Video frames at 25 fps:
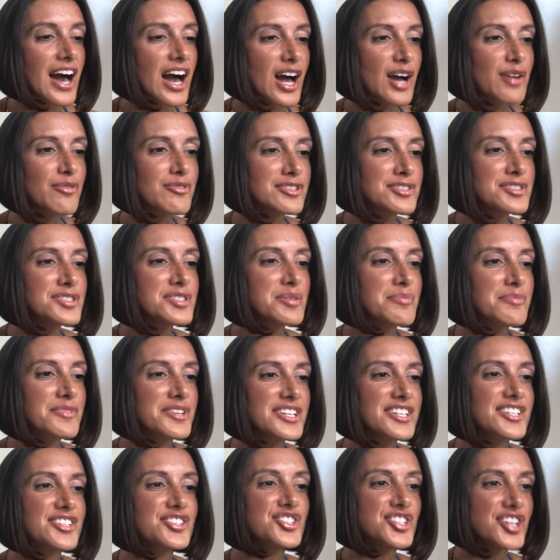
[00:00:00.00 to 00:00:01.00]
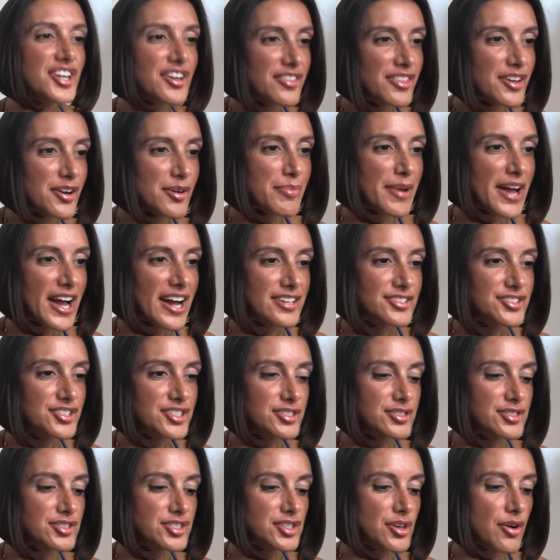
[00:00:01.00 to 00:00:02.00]
I want somebody to share their
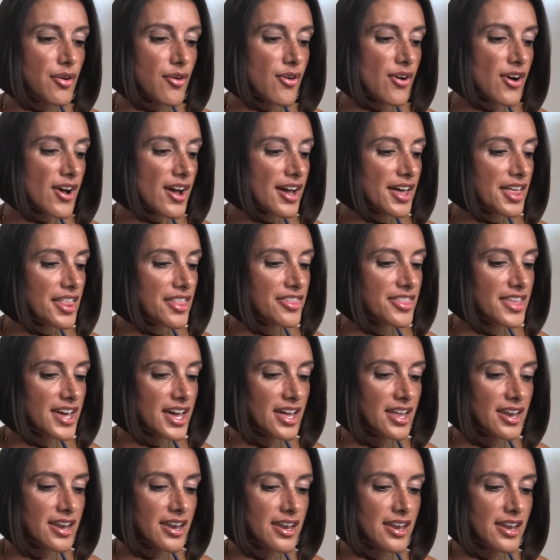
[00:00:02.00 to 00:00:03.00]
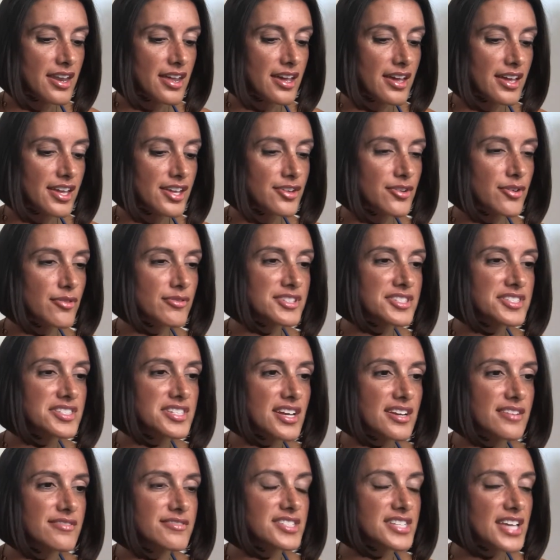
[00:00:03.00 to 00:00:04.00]
passion. So then,
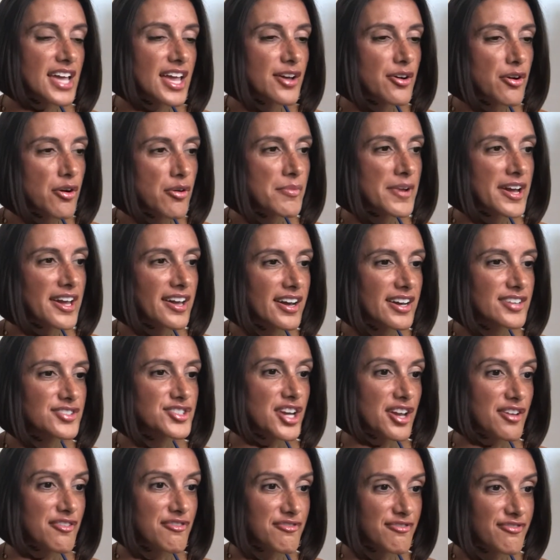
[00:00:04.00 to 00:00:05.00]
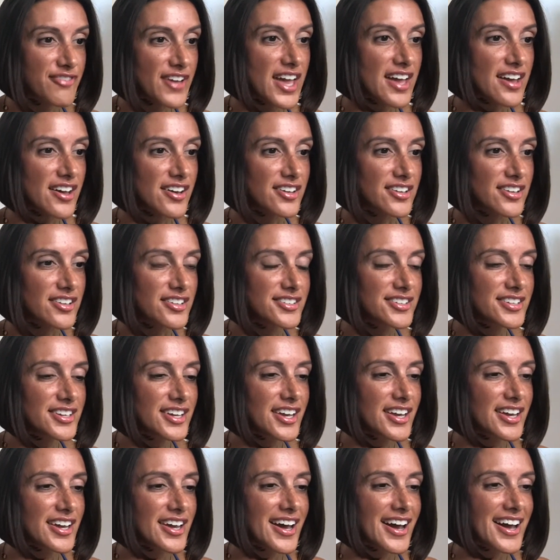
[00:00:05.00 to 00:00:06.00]
instead of saying, oh my gosh, I failed,
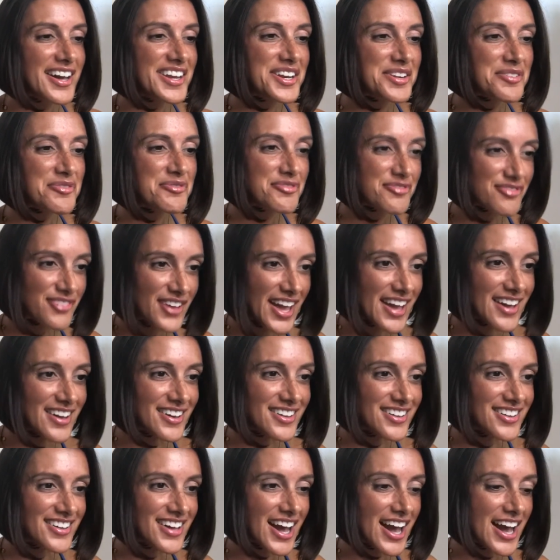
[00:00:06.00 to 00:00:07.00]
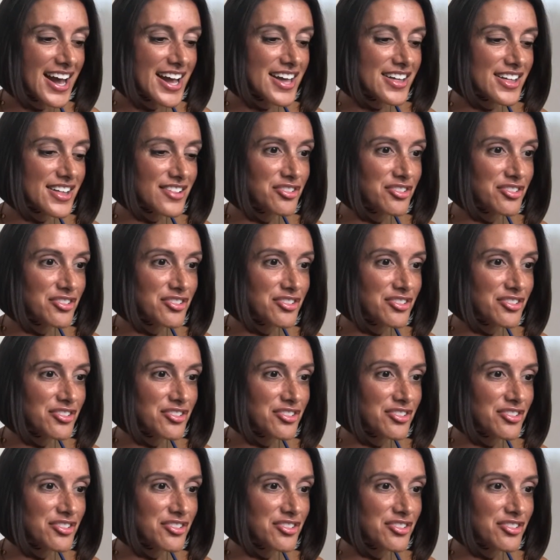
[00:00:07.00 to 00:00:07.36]
I didn't fail. I